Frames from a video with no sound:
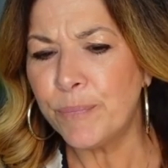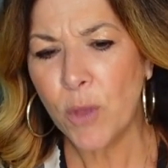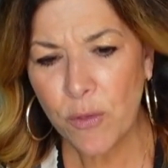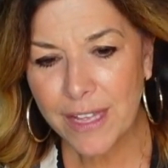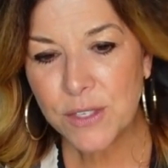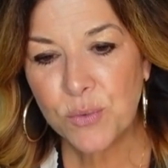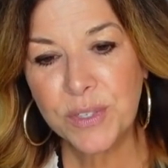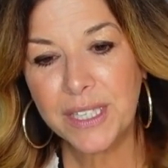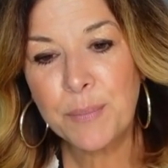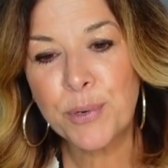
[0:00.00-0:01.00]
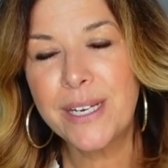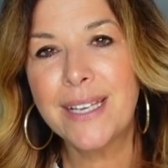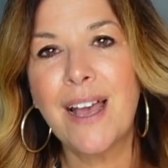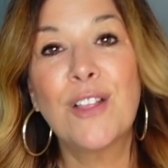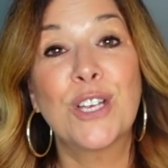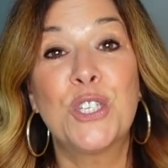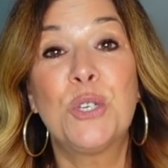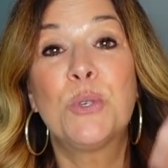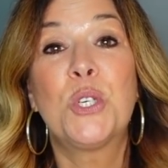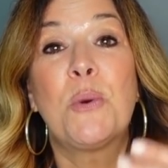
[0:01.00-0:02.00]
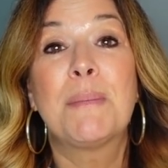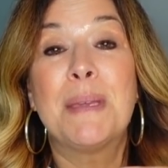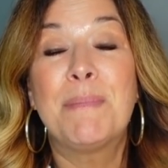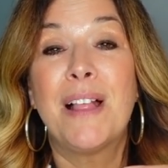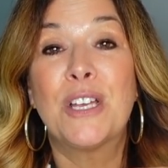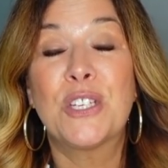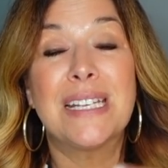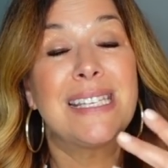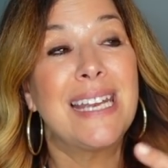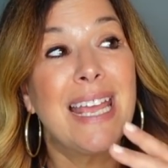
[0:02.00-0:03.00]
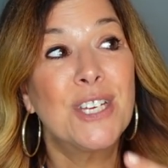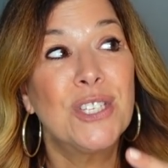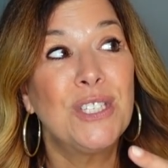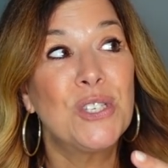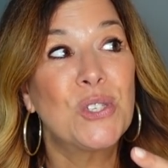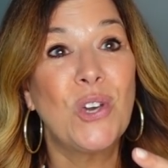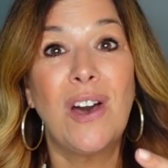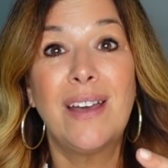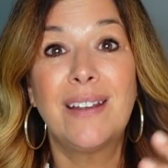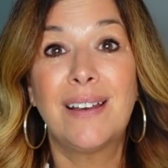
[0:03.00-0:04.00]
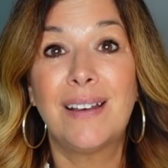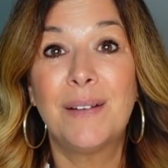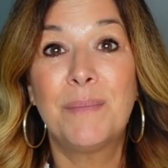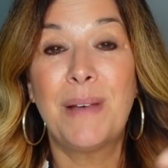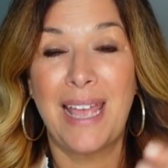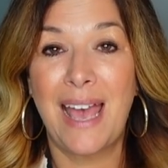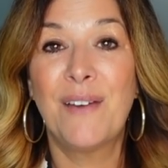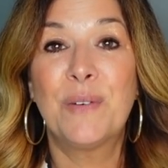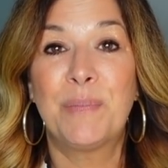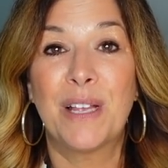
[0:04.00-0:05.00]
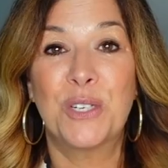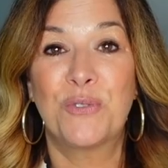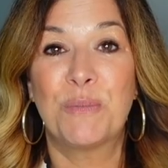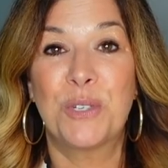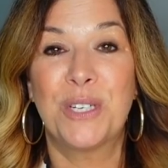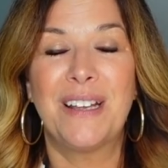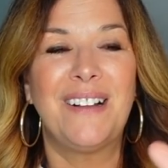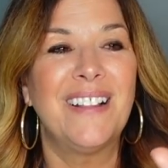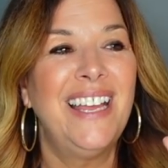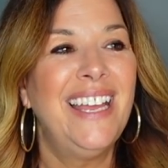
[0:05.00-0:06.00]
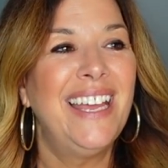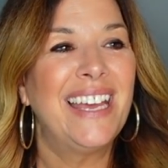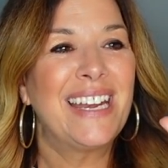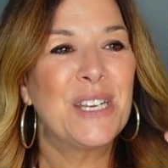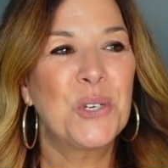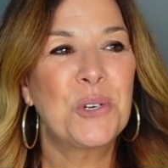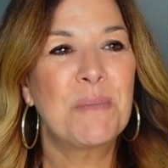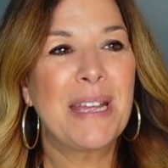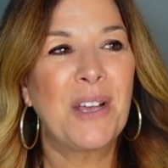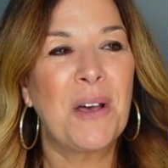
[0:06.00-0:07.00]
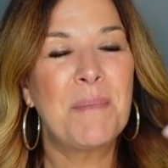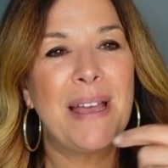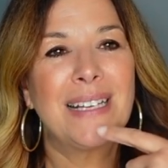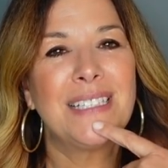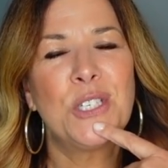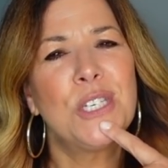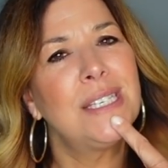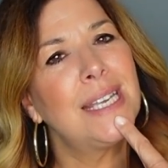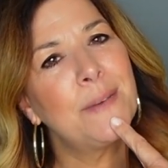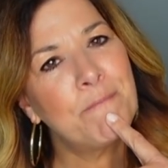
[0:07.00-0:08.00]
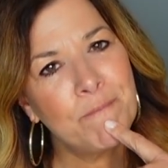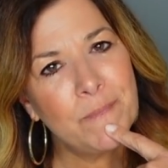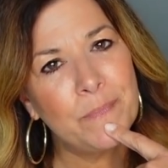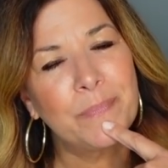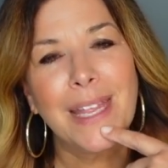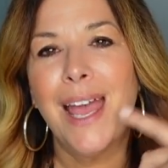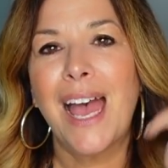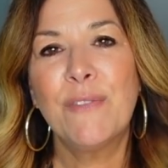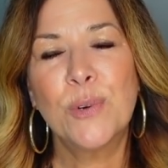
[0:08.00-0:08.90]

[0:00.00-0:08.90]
oh, that's a really pretty color, because she was showing me blush. And I said, I actually just got a, I have a blush from Chanel. And I showed her my compact and she said, hmm, I've